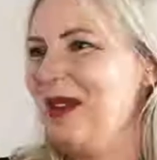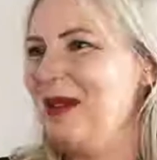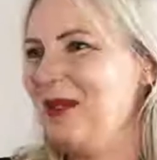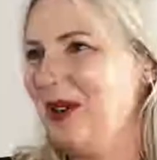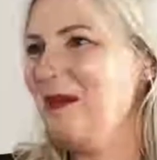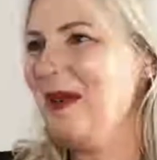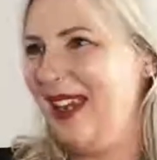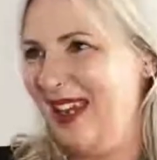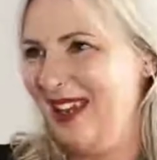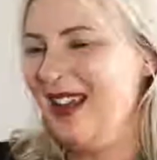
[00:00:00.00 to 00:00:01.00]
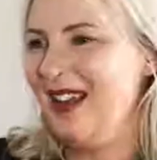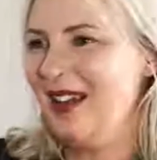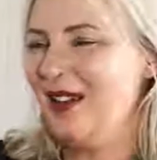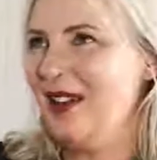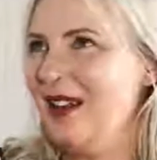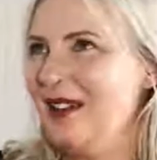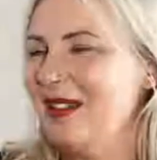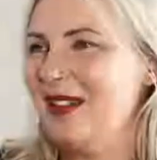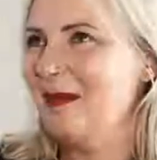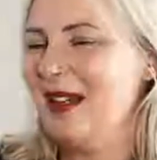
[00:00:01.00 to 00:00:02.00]
people can be. You know, there's
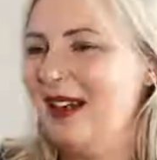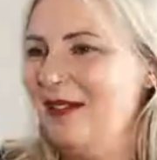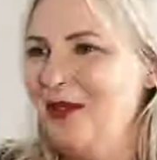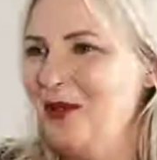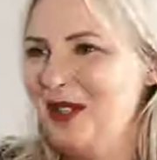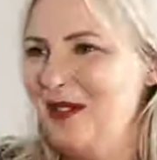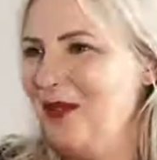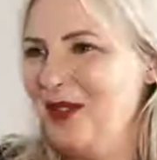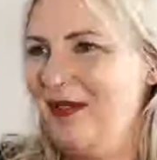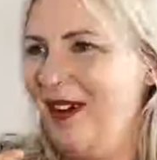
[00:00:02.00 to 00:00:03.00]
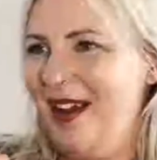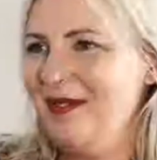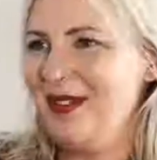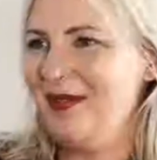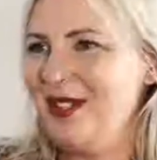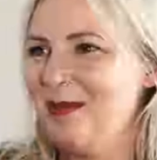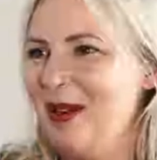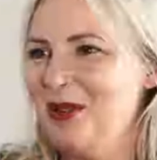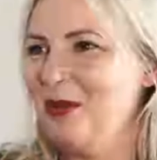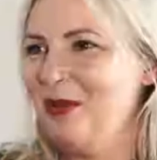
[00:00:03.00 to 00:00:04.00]
something like 40, 45 different
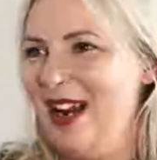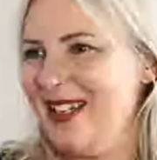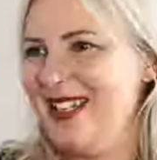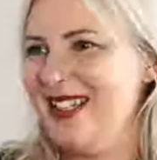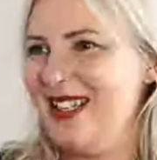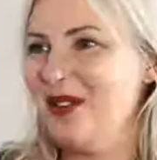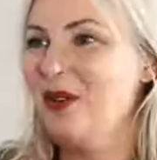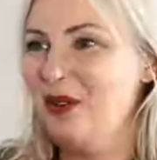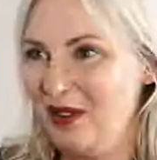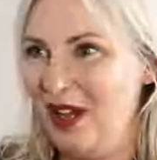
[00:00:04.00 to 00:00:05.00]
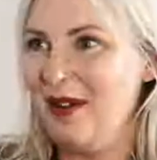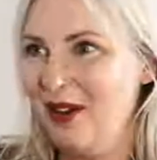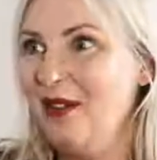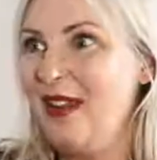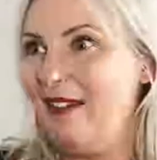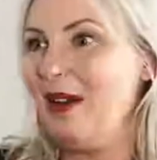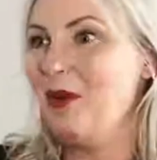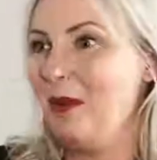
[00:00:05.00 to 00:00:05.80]
spiritual practices all going on there yeah.